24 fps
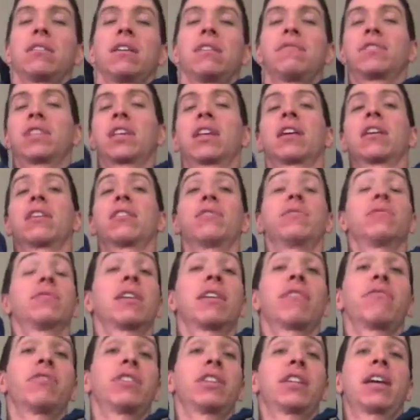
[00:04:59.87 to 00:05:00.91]
gloves that I use
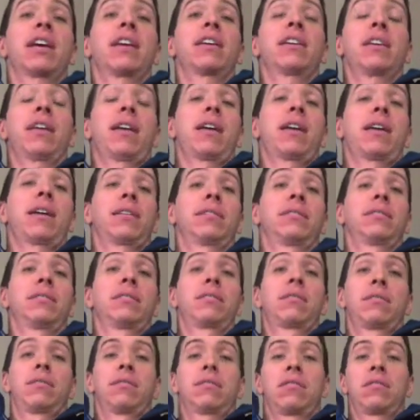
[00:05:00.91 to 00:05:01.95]
every day, and
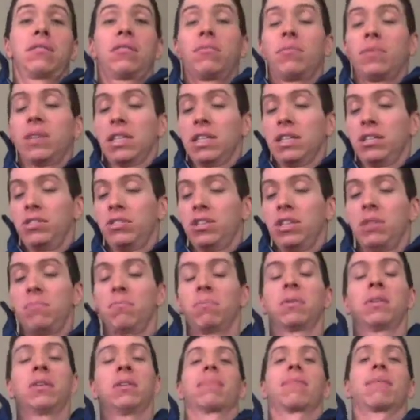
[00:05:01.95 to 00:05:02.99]
they're really cheap.
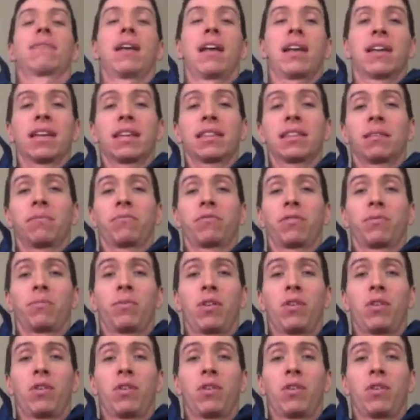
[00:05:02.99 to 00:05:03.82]
I get them from